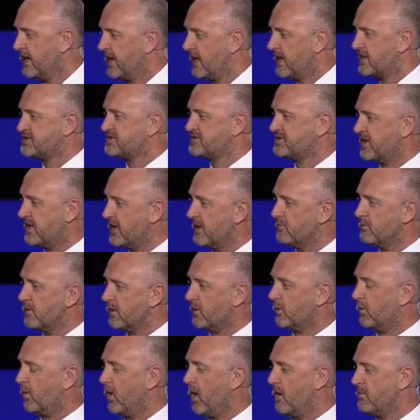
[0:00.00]
a set of
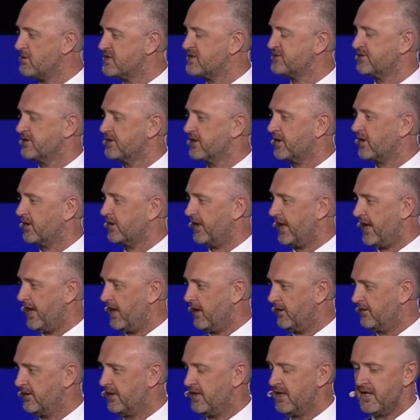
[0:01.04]
requirements for the
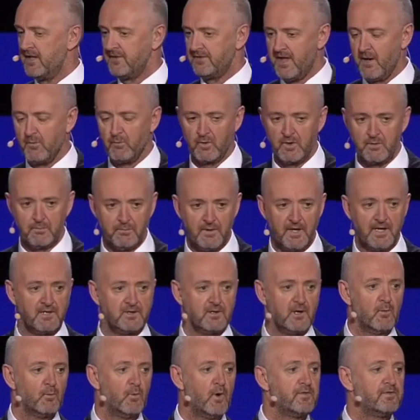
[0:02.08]
cloud that would meet
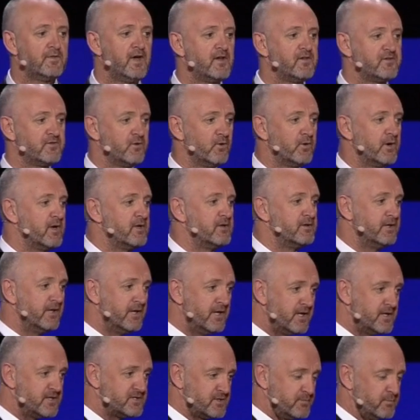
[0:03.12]
what they thought it
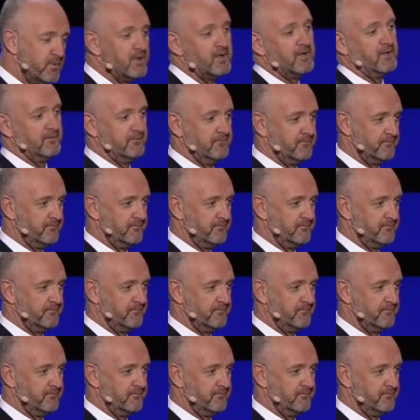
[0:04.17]
needed to be.